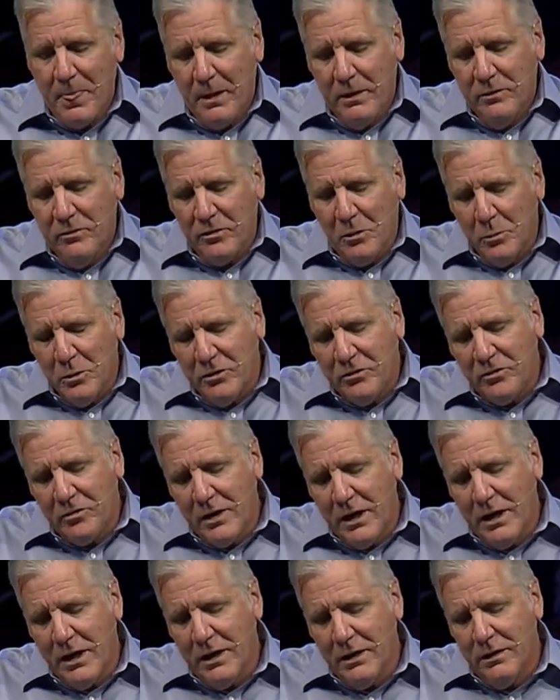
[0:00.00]
Someone
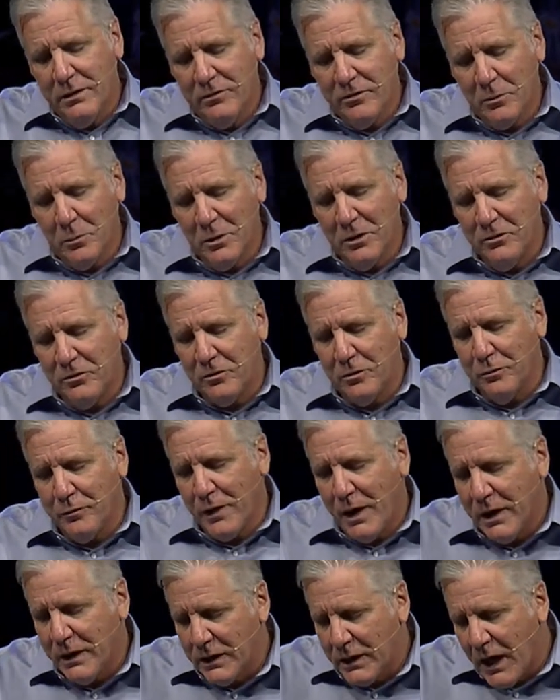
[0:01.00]
has
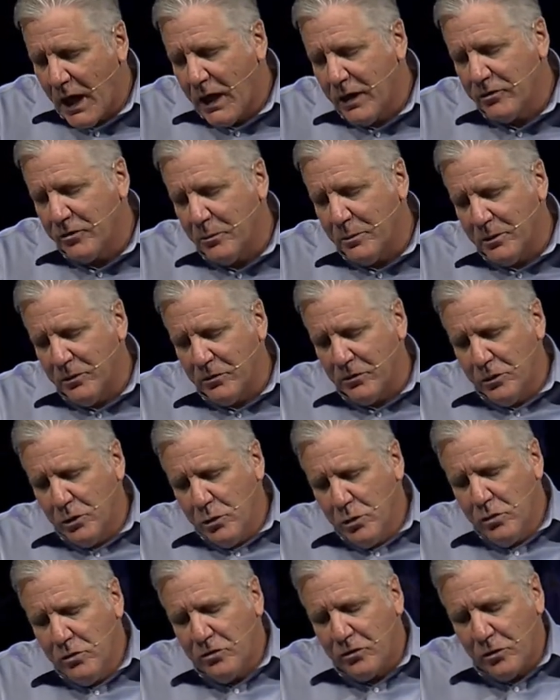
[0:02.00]
defined gossip as
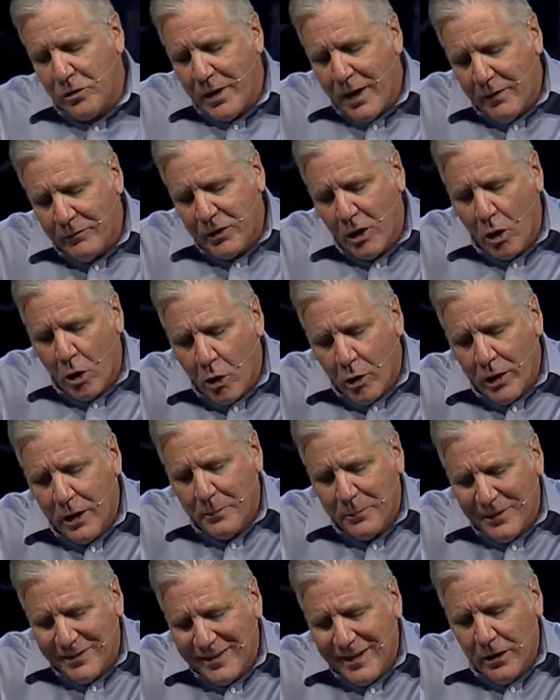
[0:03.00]
news that you have to hurry up
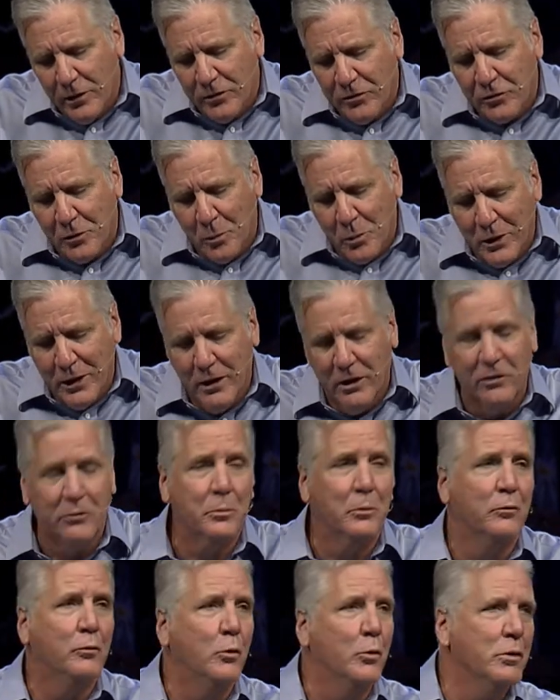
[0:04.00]
and tell someone else
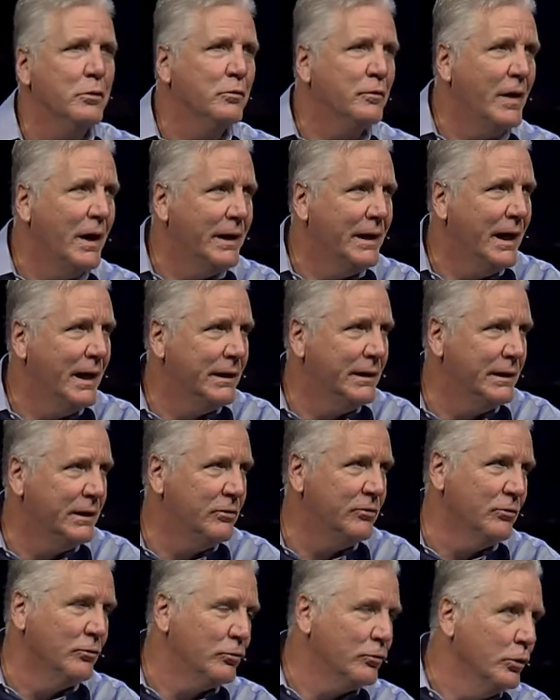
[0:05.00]
before you find out it
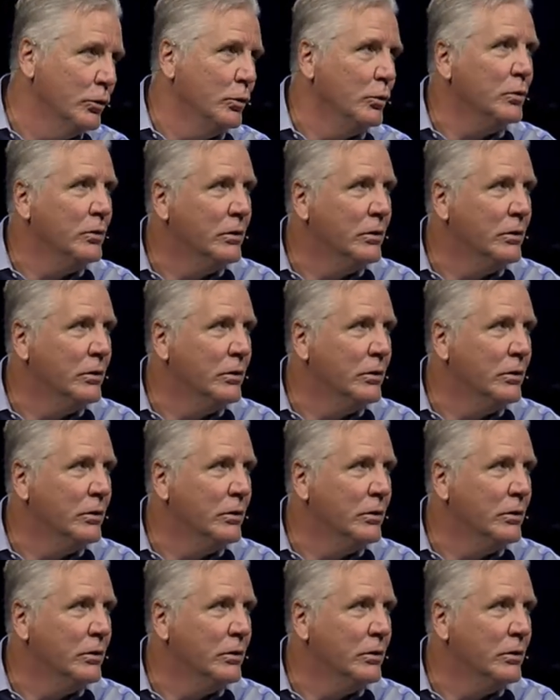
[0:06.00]
isn't true.